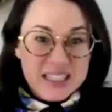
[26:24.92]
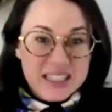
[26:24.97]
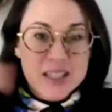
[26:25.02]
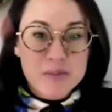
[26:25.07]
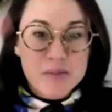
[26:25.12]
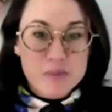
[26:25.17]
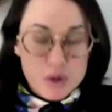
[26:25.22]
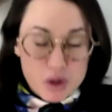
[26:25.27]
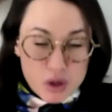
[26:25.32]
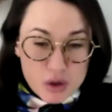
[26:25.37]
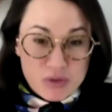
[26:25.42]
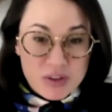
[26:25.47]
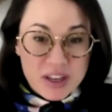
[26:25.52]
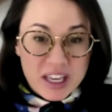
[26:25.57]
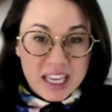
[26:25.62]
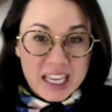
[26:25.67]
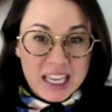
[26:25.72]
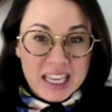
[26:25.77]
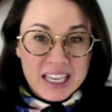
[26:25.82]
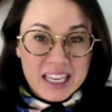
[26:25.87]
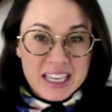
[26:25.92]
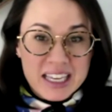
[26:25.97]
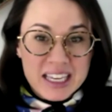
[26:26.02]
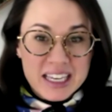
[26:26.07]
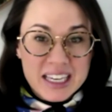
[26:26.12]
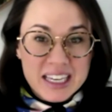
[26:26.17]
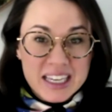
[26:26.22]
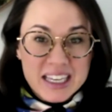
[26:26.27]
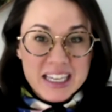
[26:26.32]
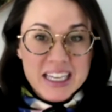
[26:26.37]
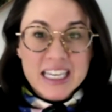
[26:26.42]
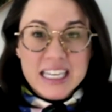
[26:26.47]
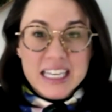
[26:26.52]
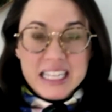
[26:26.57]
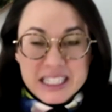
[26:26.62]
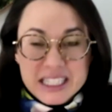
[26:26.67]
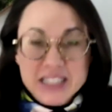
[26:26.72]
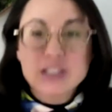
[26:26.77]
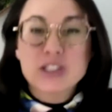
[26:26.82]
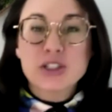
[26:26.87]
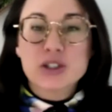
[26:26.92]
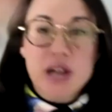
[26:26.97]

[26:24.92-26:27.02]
the movie, is your